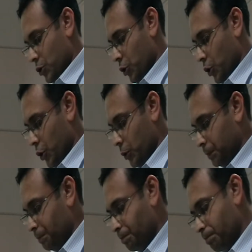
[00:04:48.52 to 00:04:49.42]

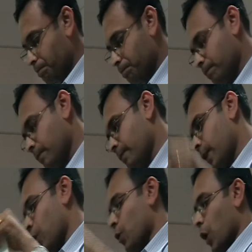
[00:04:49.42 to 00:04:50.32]
So
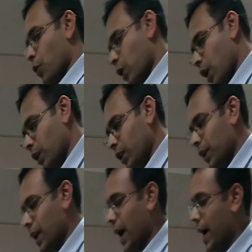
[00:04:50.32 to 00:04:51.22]

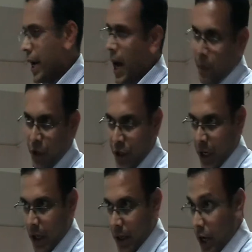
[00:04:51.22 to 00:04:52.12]
overall, I
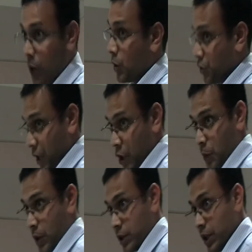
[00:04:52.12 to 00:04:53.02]
appreciate your
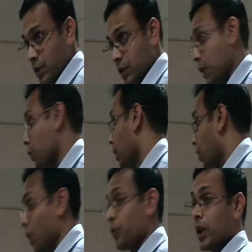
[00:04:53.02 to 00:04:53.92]
stage presence, your
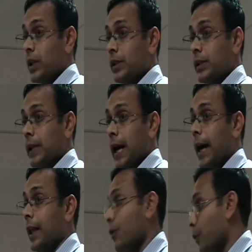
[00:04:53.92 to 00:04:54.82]
confidence,
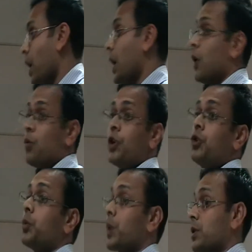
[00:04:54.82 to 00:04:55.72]
and the way in
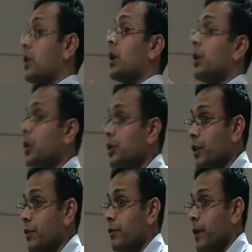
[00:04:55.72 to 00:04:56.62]
which you presented
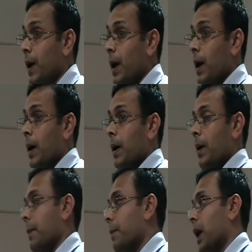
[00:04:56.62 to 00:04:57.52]
yourself.
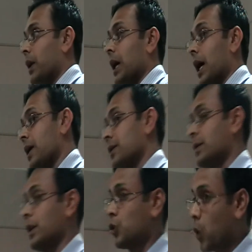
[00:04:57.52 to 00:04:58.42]
But
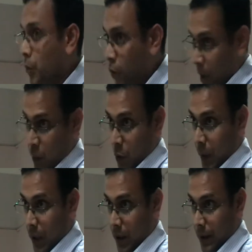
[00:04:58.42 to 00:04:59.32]
as a scope for
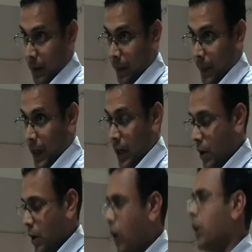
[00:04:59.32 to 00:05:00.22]
improvement,
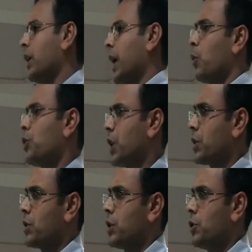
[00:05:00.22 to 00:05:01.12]
I would
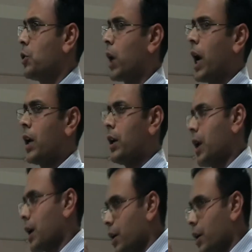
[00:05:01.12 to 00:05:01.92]
suggest is you can